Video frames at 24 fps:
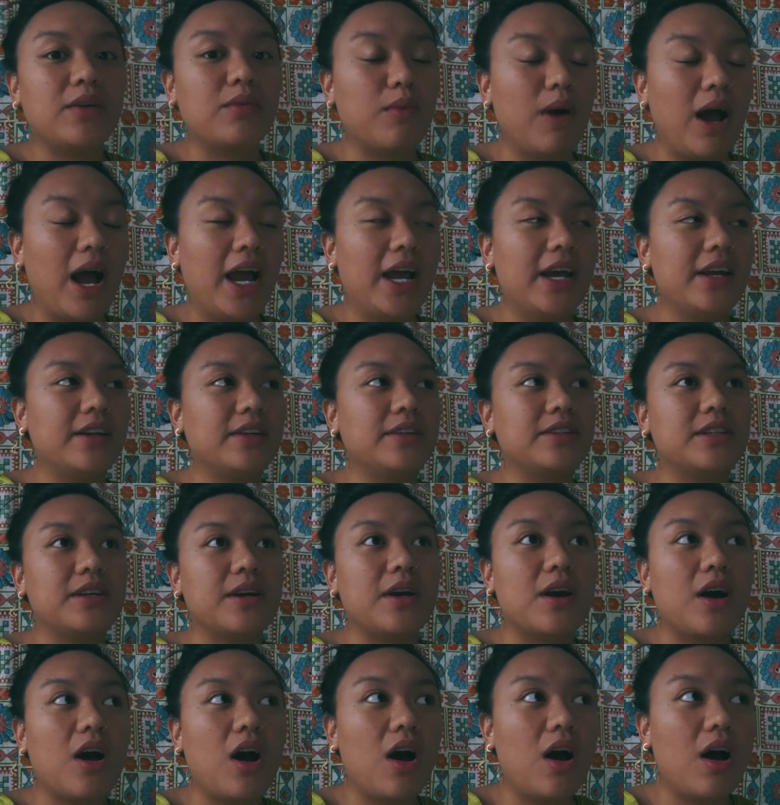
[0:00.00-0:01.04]
wild,
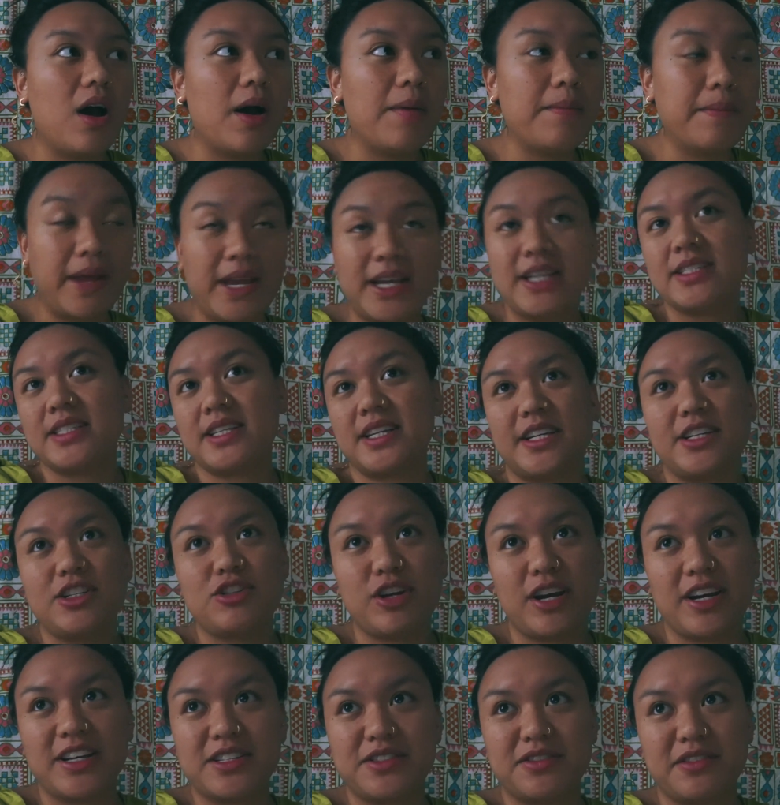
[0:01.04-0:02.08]
amazing
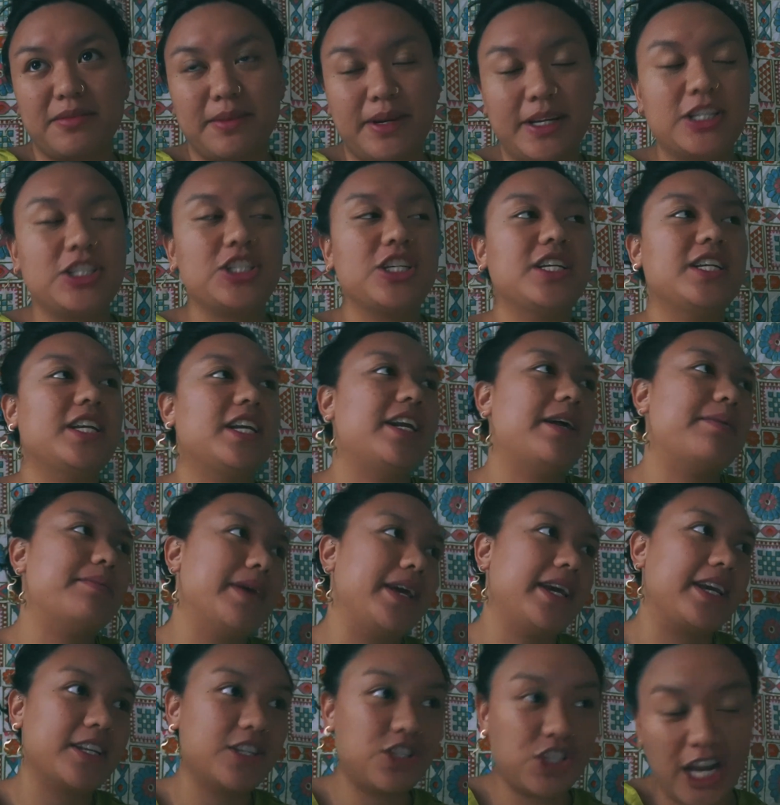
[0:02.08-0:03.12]
transformation, and I'm
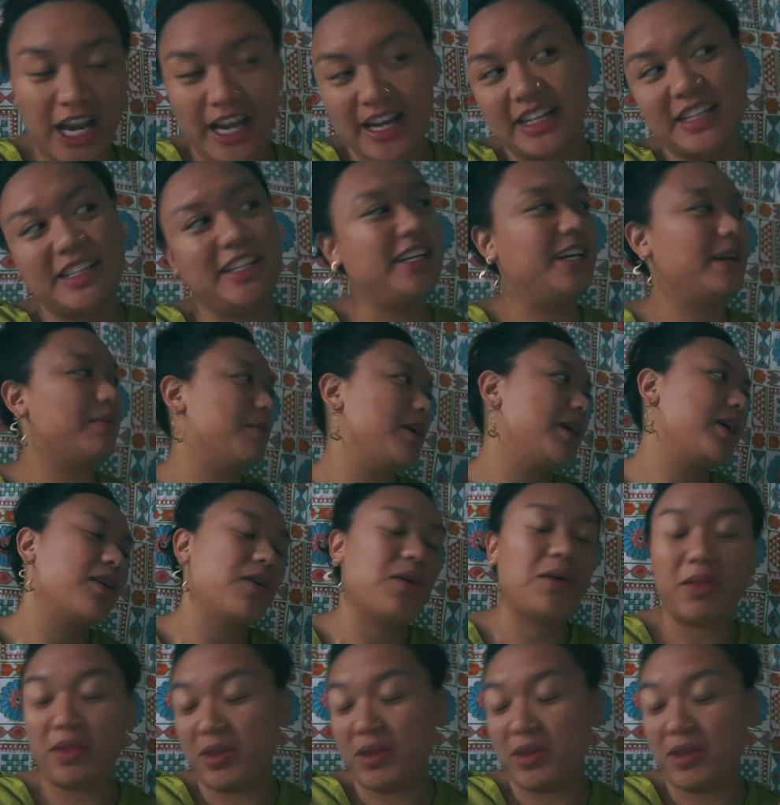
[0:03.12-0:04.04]
like channeling. I'm like,